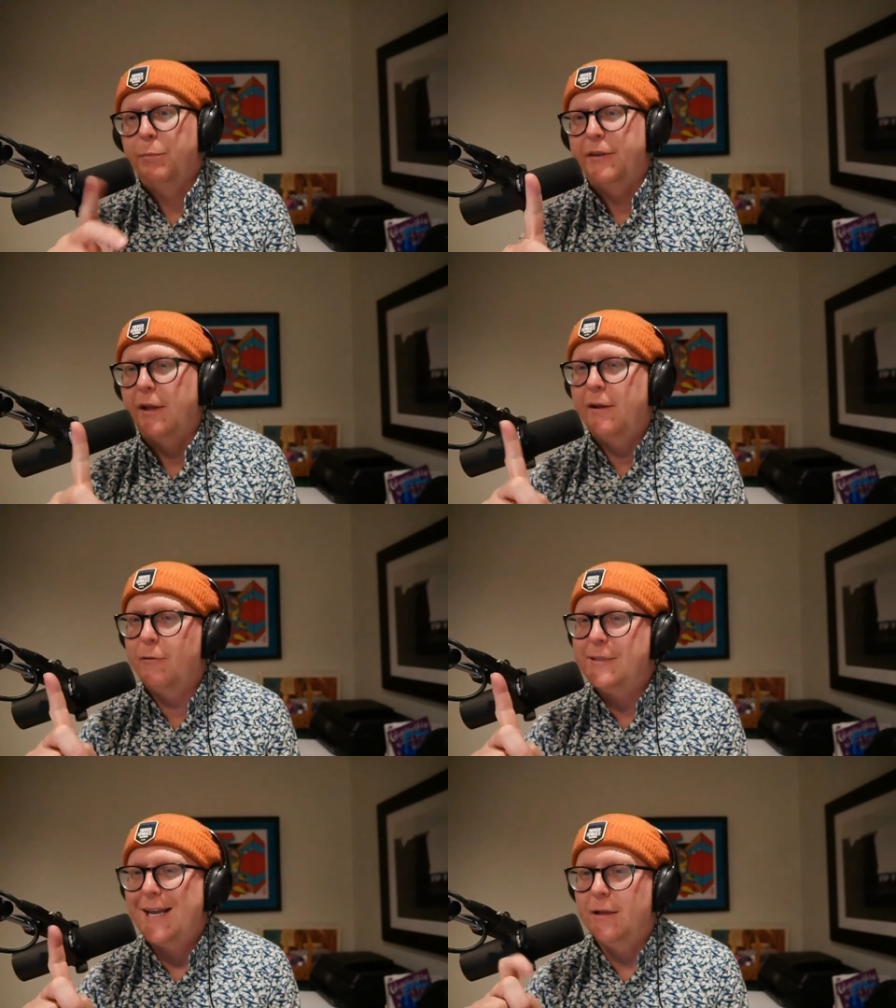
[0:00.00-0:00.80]
But then
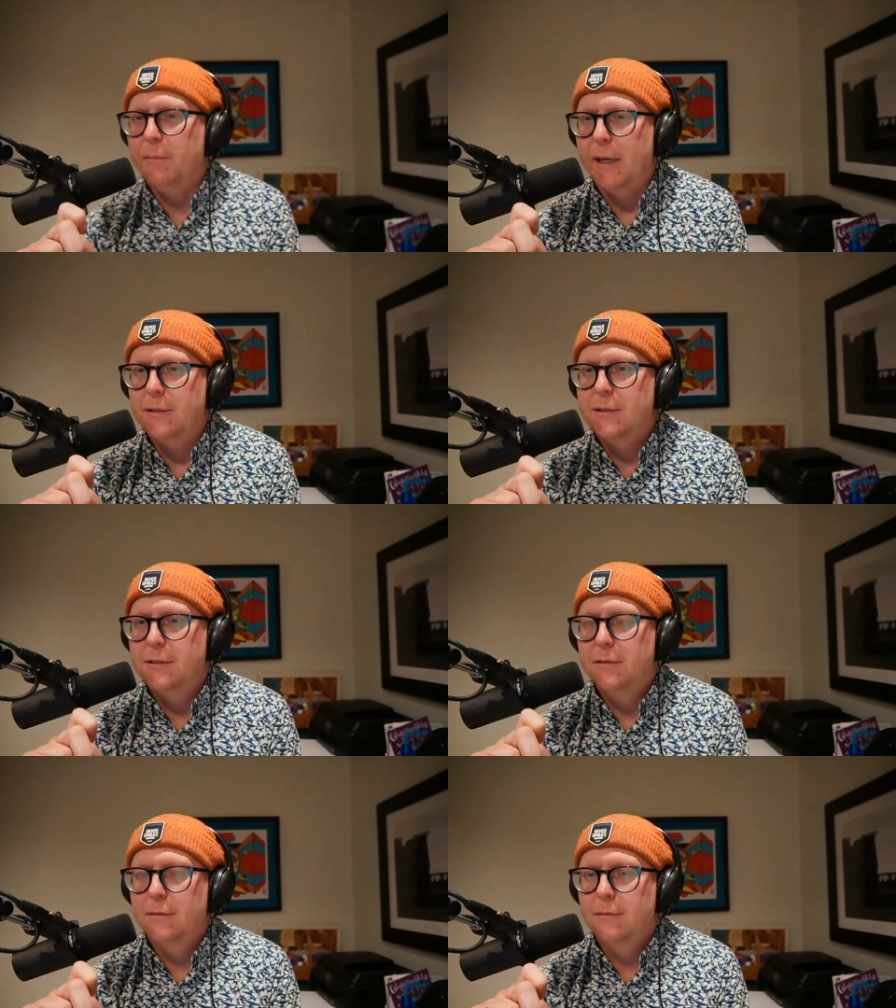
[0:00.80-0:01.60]
there was Alan
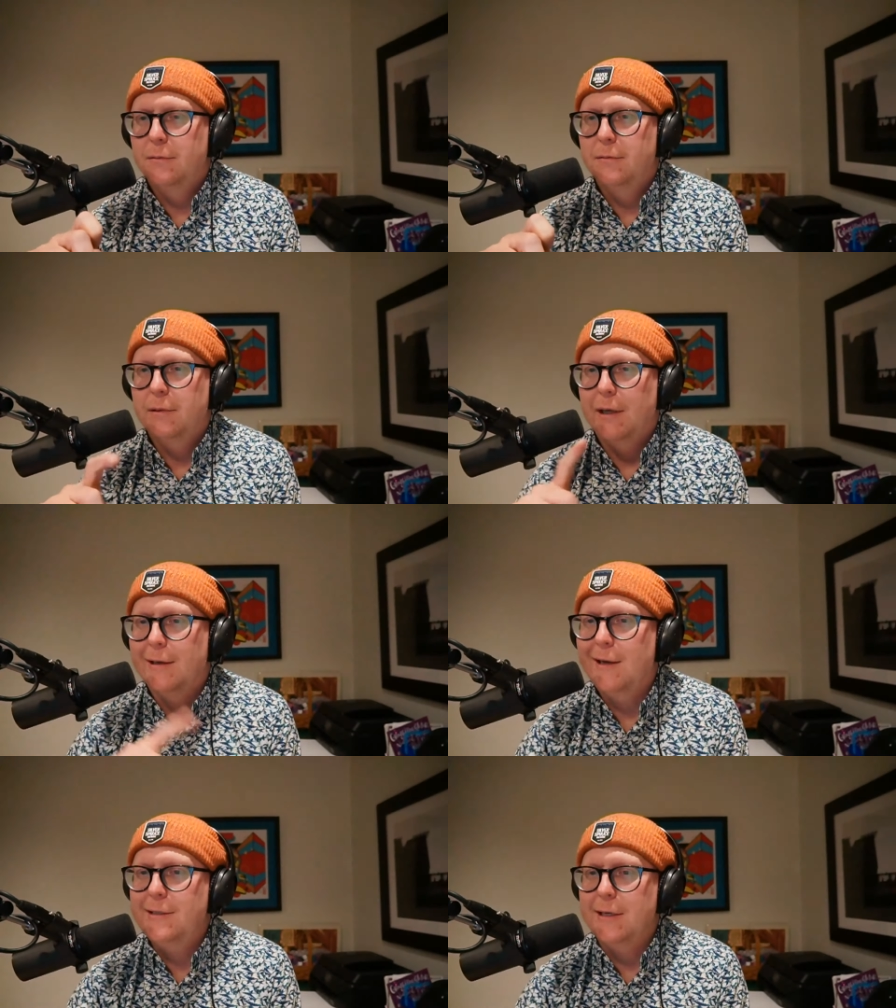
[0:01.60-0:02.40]
Bates.
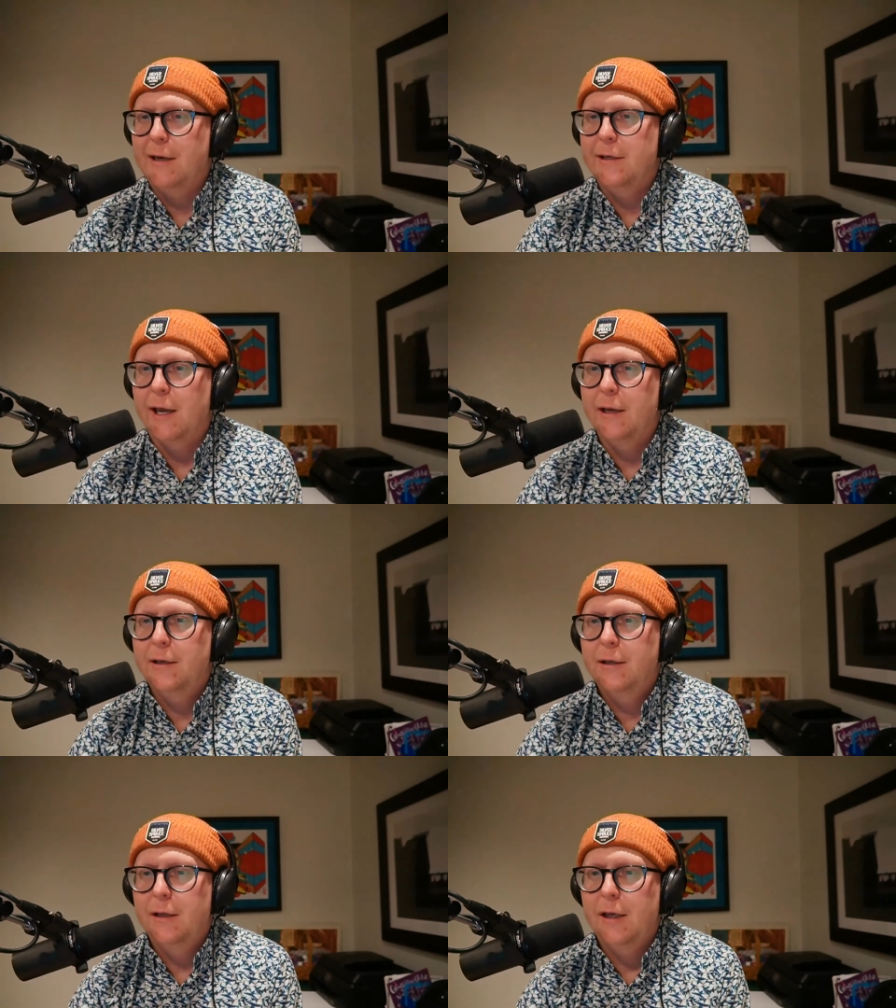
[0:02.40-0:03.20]
In
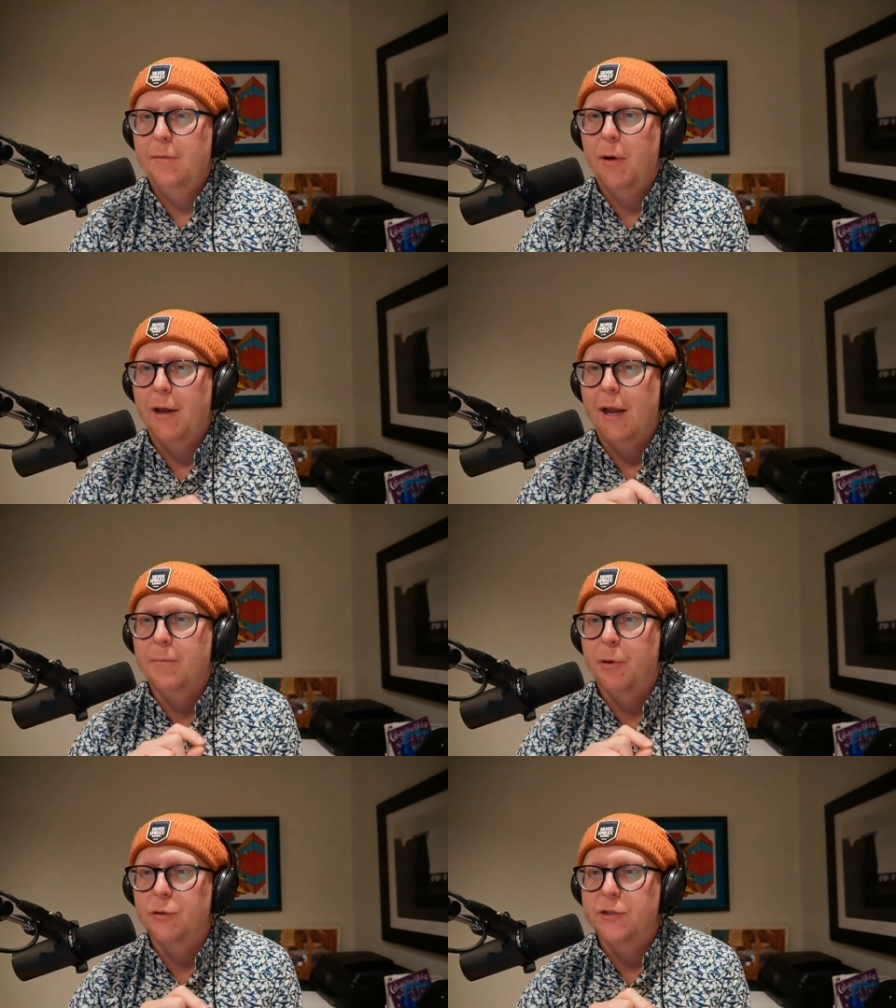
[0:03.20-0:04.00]
1998, he bought
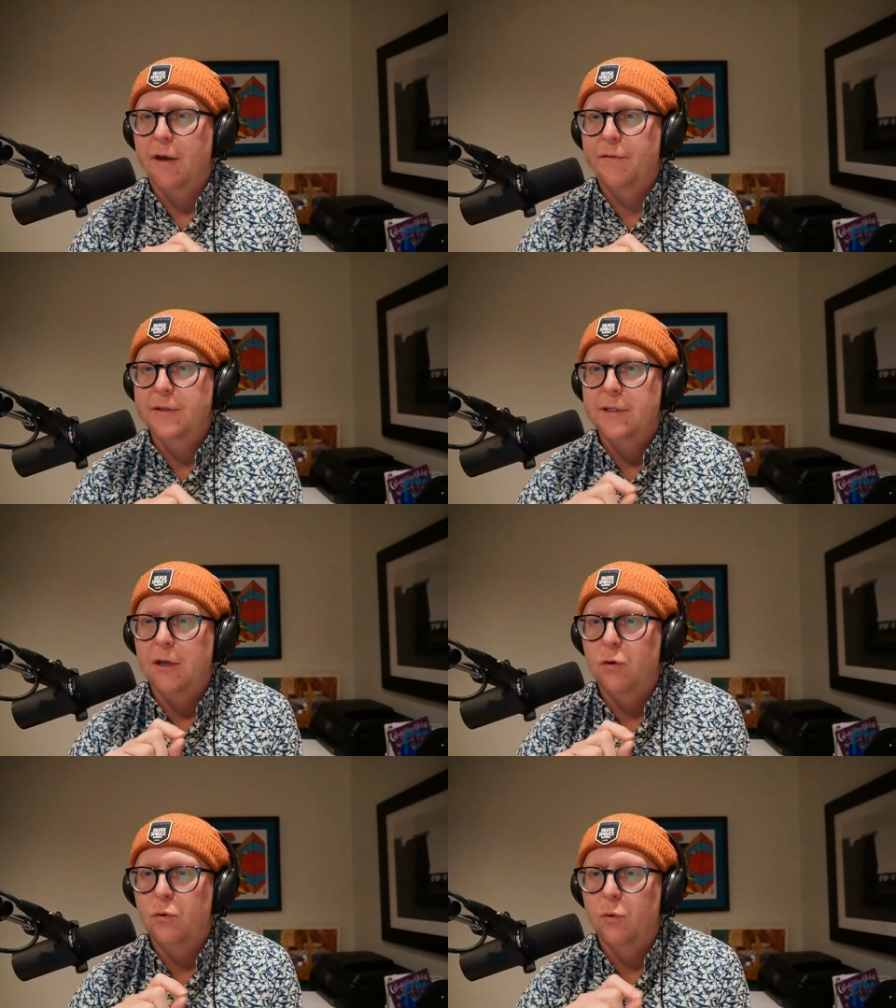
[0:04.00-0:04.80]
a post office
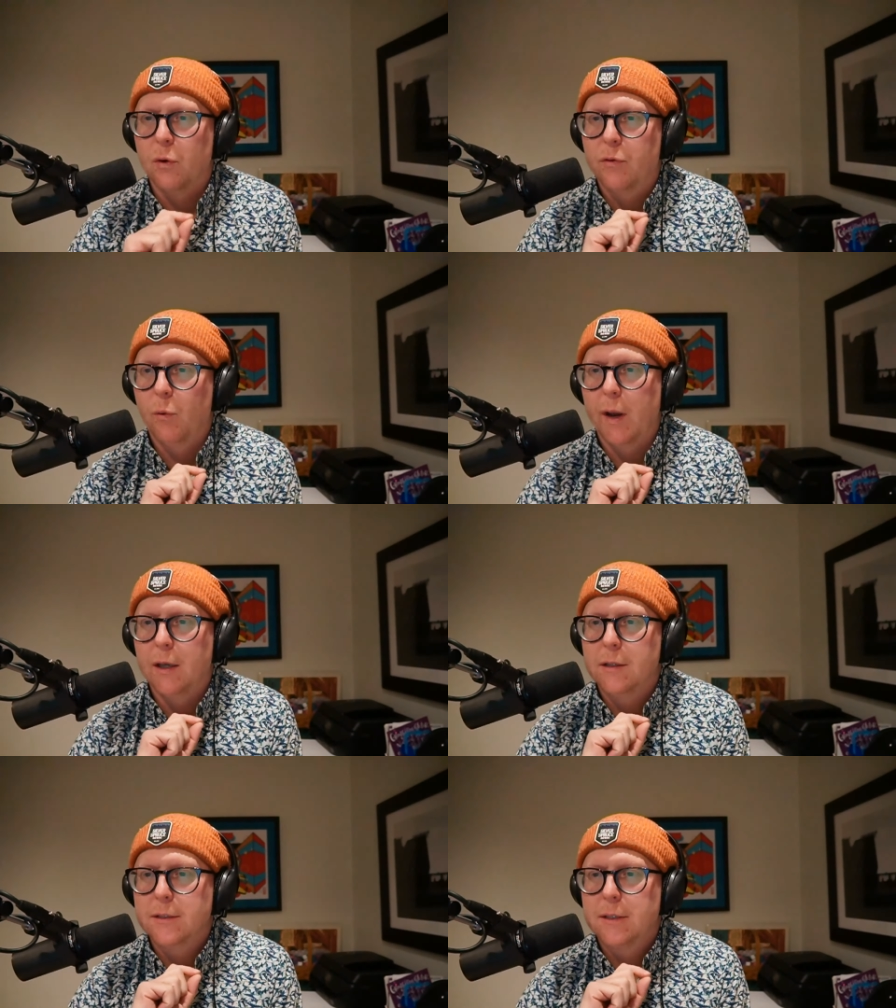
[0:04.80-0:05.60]
in North
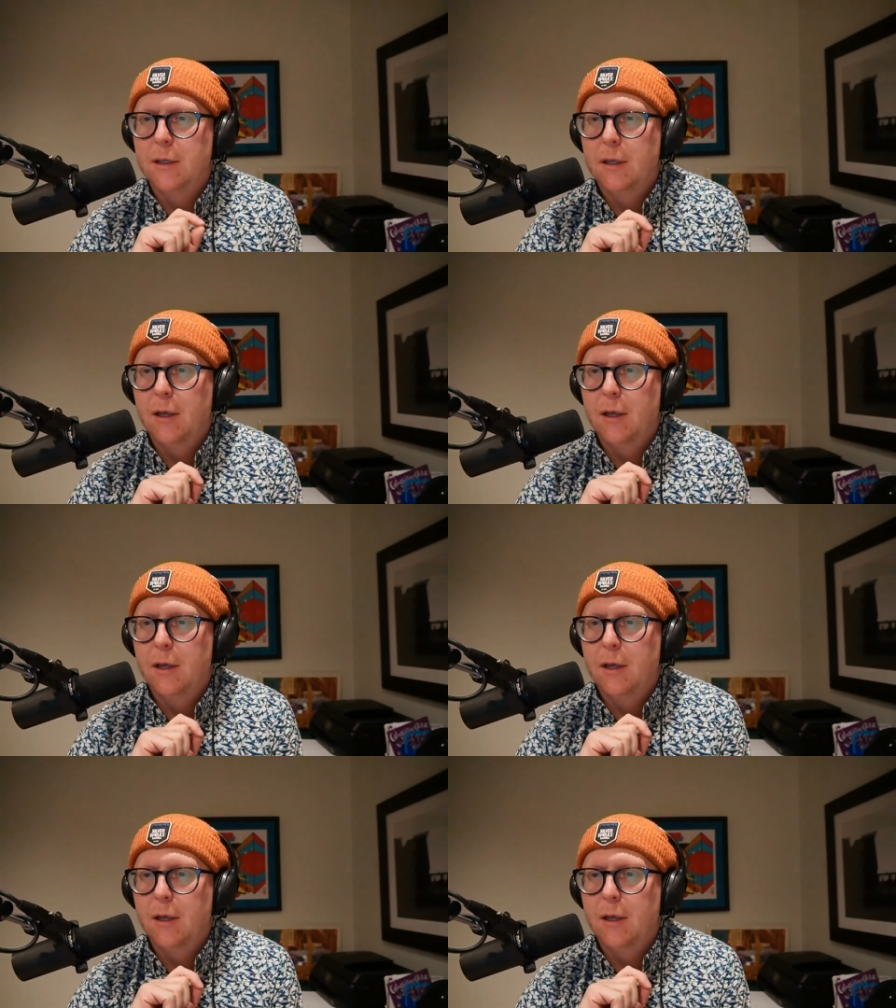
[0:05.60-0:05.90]
Wales,